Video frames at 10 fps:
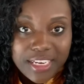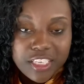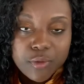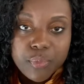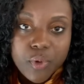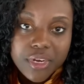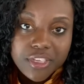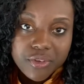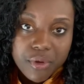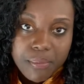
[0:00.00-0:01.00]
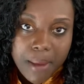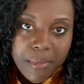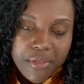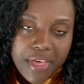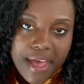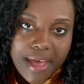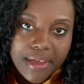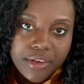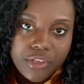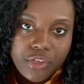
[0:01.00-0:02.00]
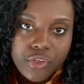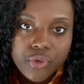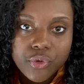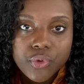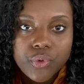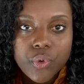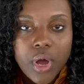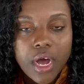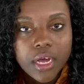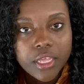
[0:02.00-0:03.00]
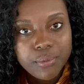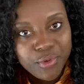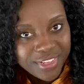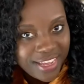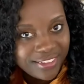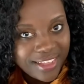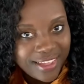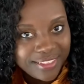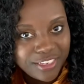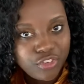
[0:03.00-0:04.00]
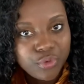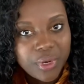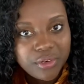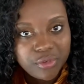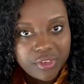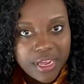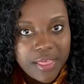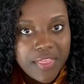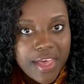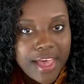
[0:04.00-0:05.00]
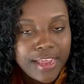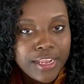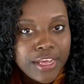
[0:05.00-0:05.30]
it's important to remember that you communicate that you understand that,